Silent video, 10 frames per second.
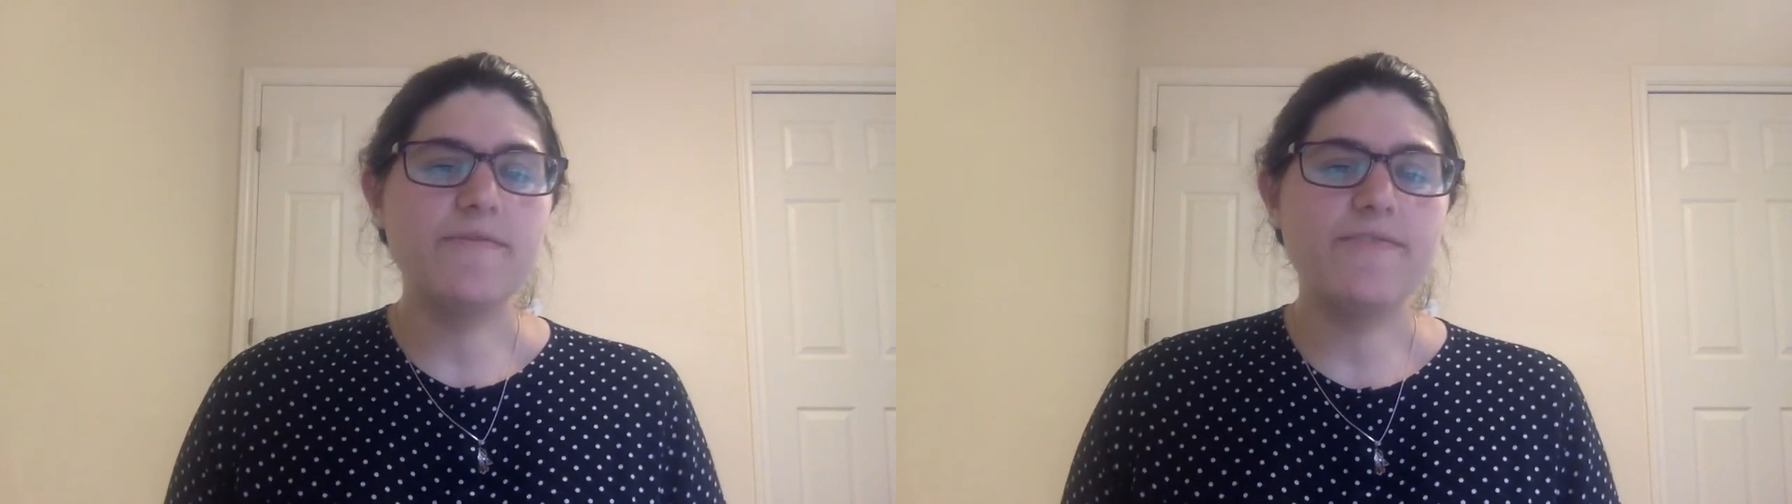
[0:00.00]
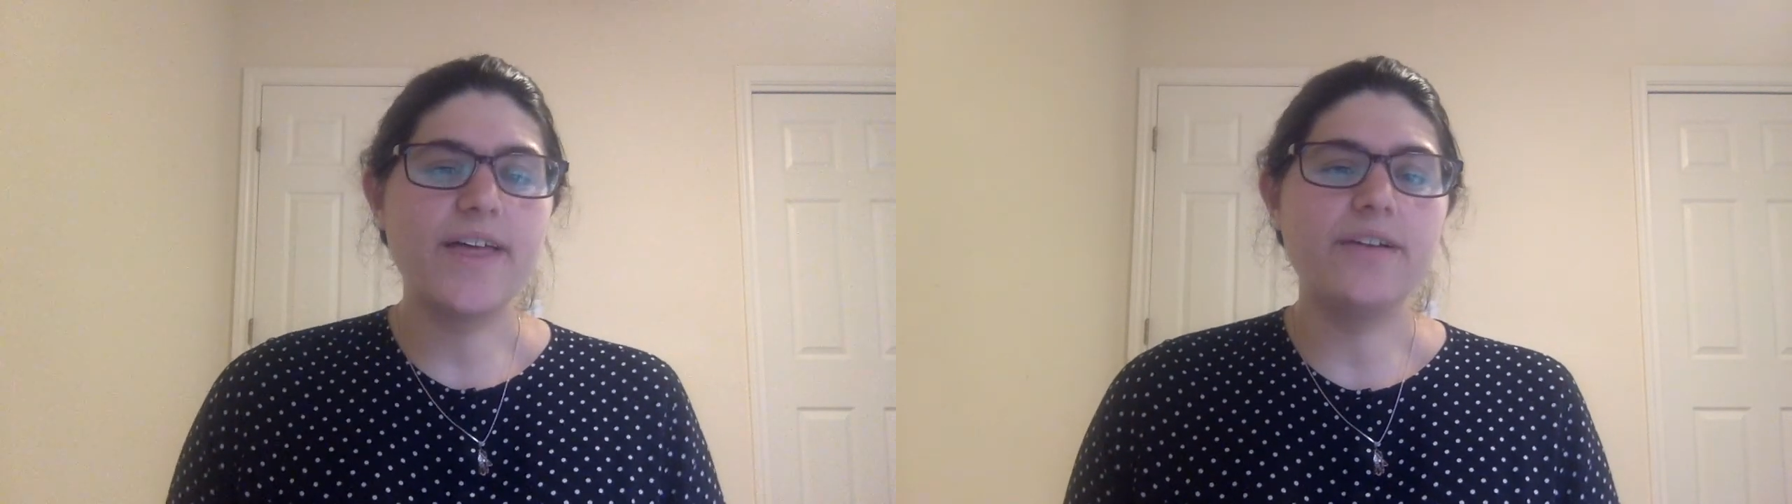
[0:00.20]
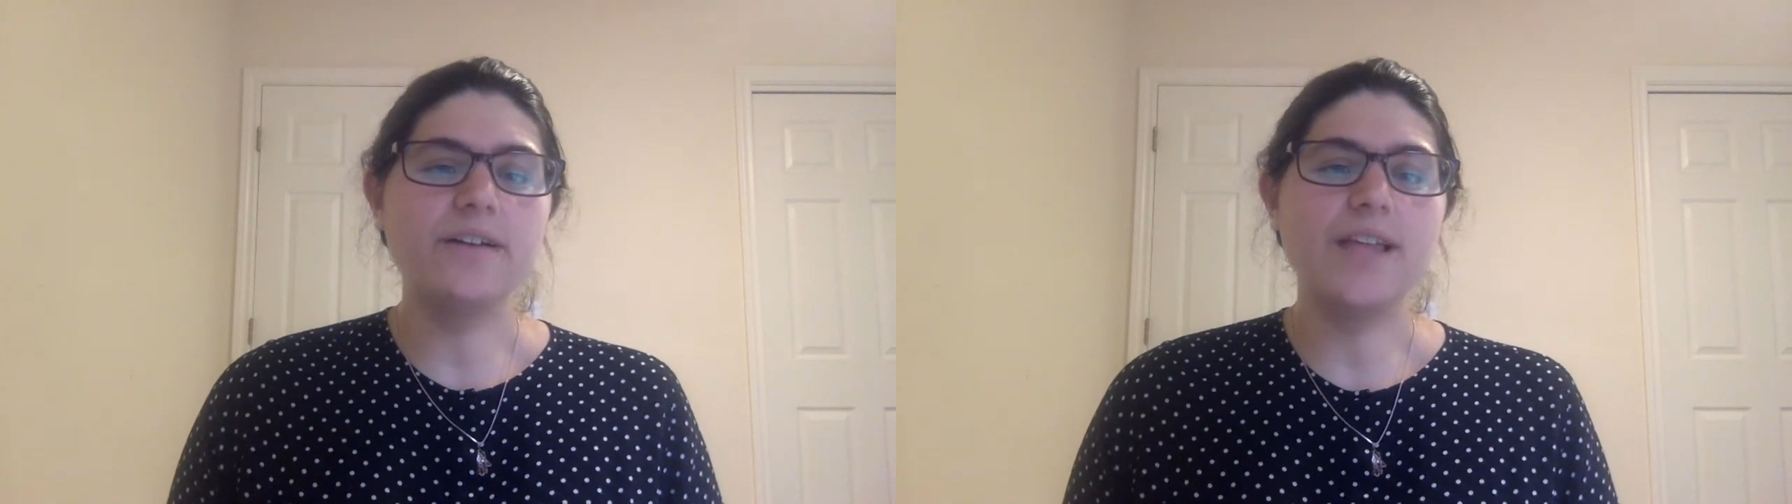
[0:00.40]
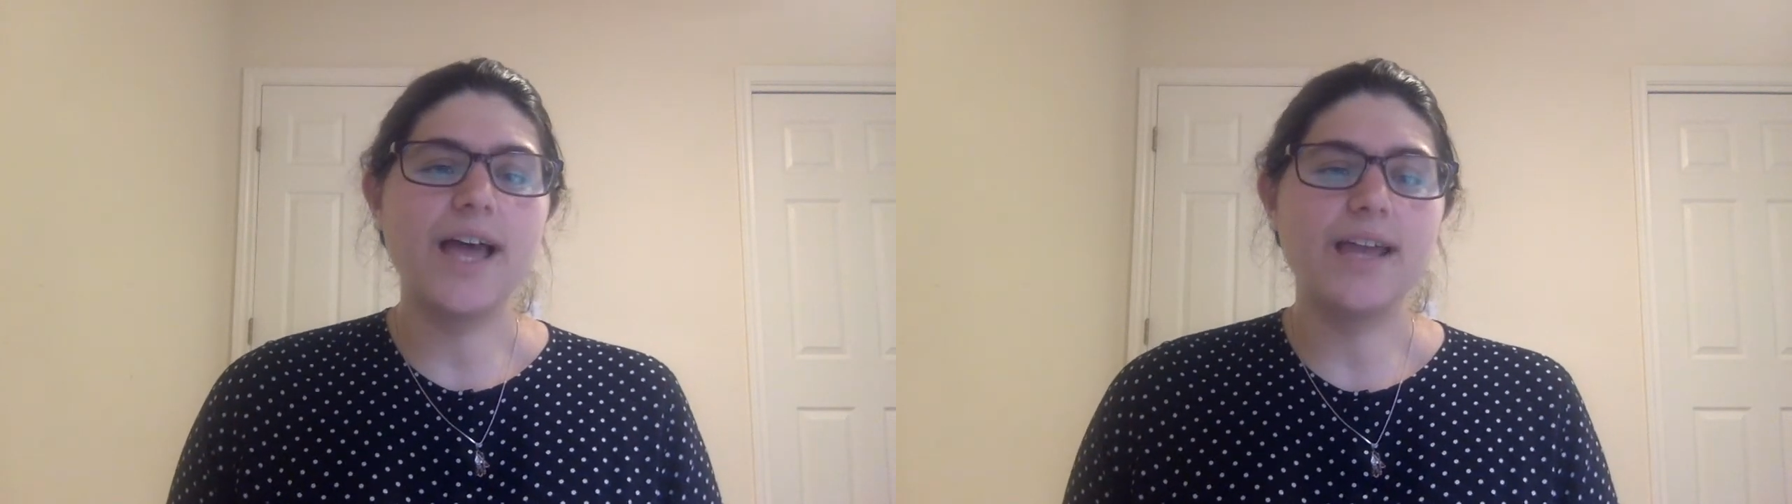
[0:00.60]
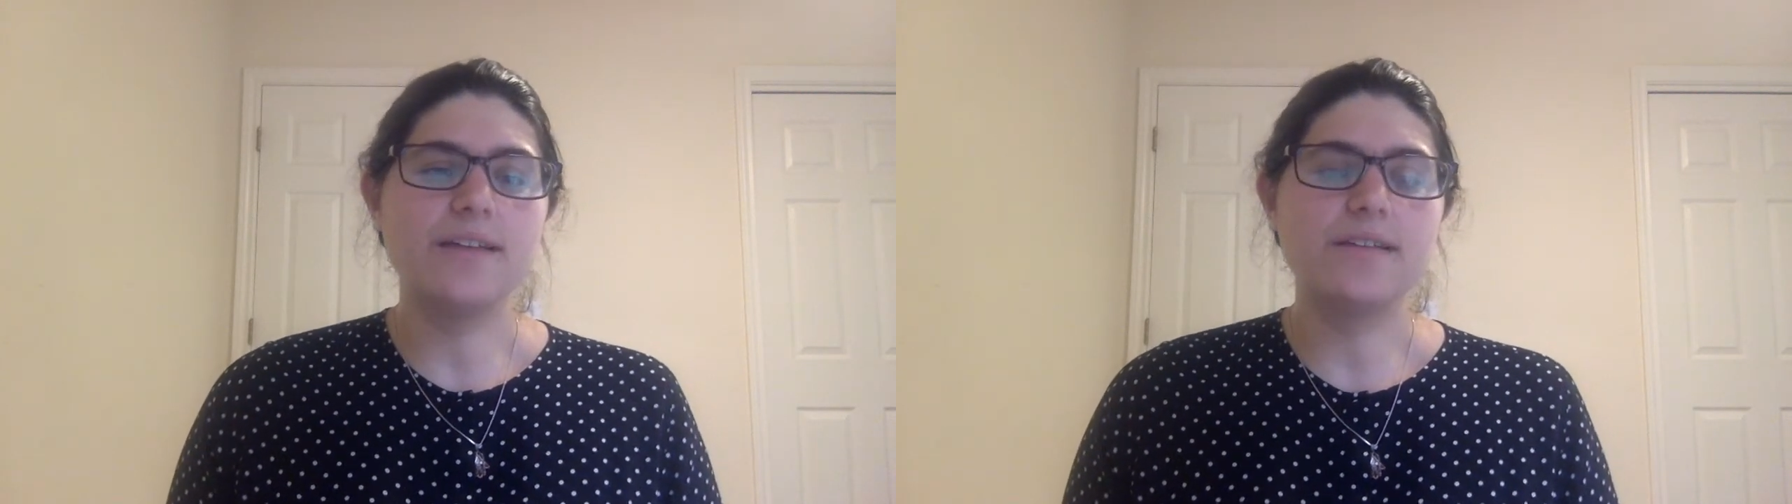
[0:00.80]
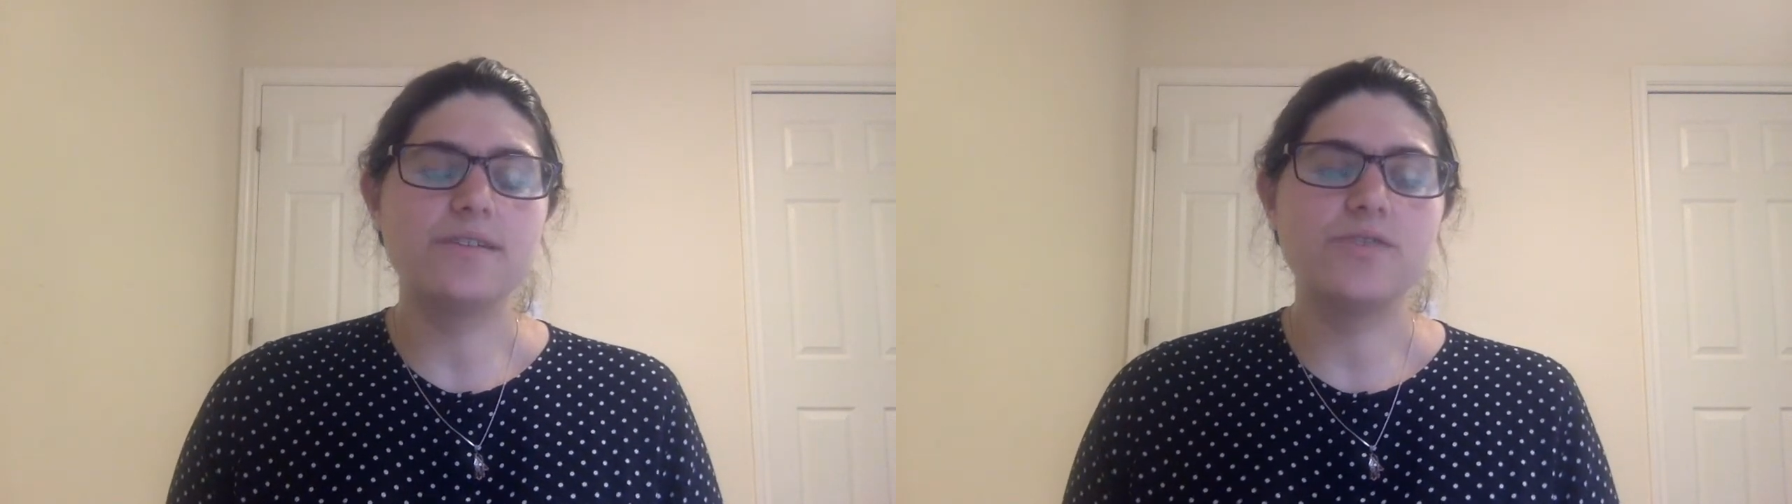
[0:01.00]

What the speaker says: feather-light,